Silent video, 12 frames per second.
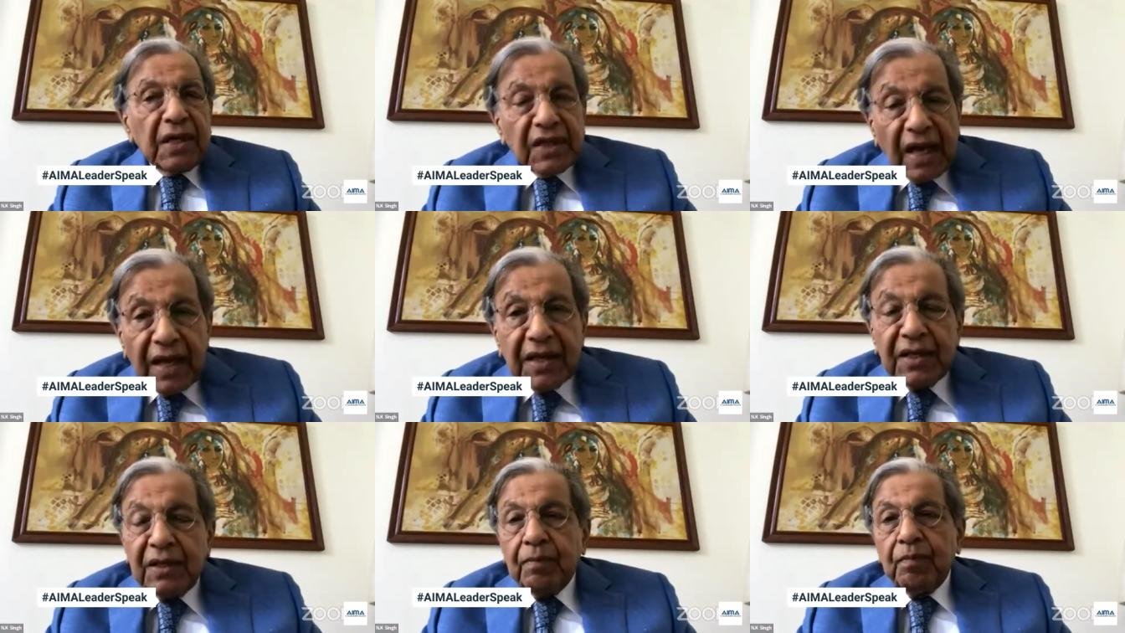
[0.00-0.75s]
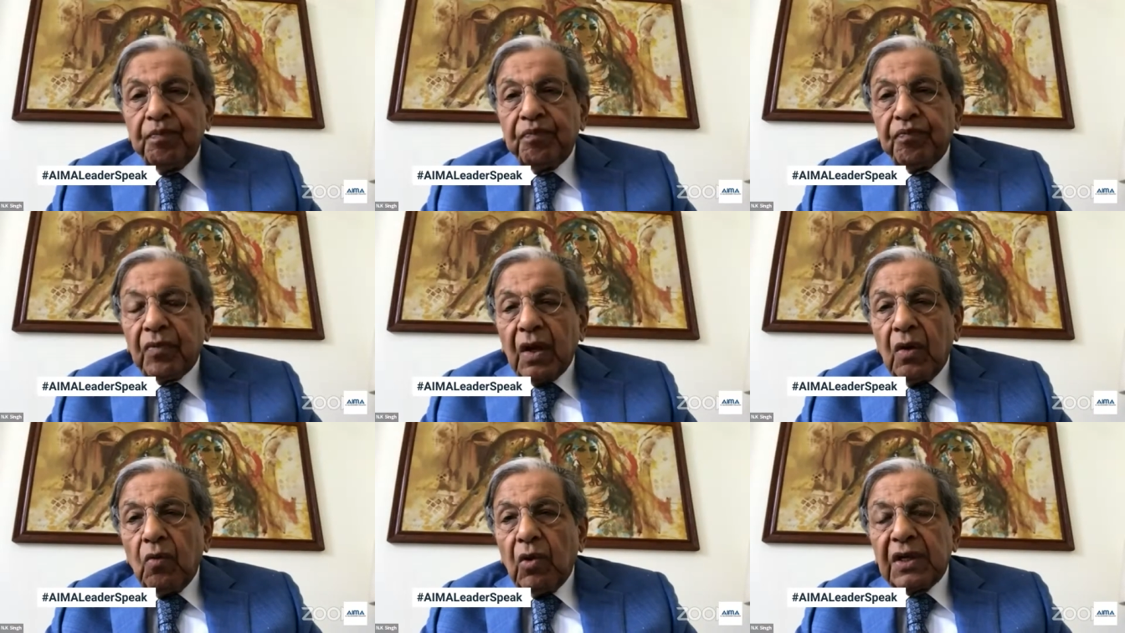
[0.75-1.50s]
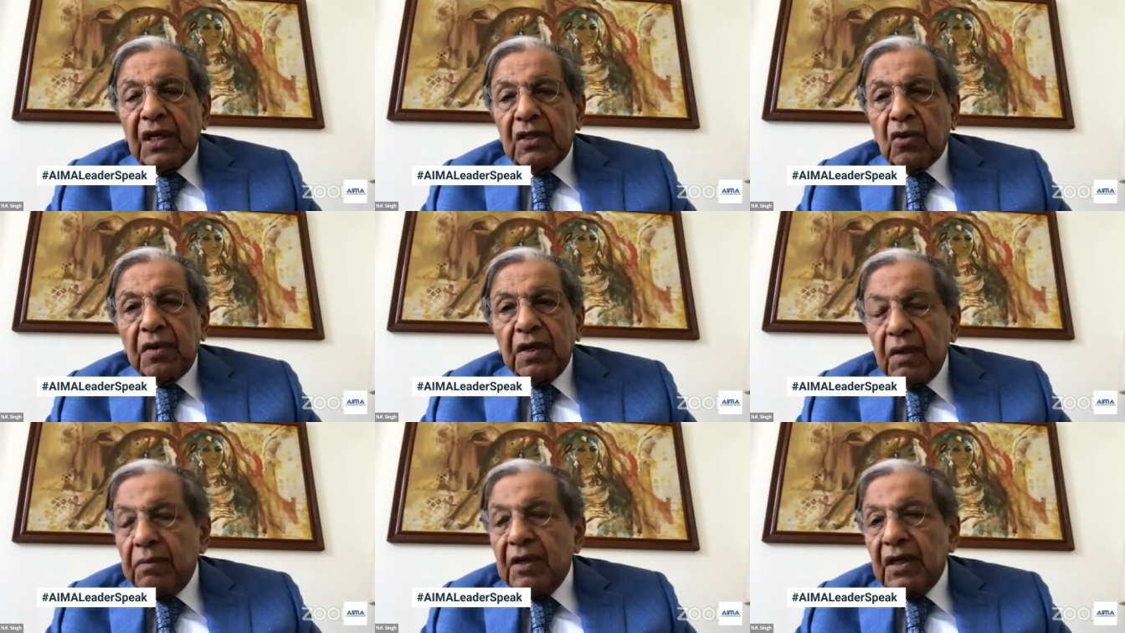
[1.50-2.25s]
aside what has
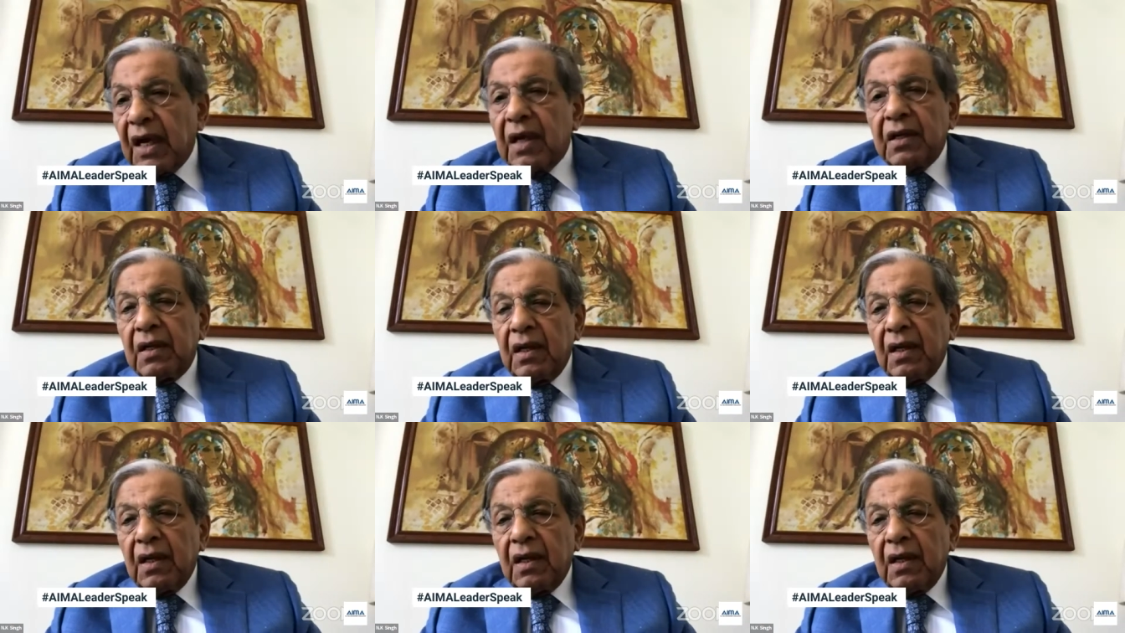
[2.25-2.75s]
already been done,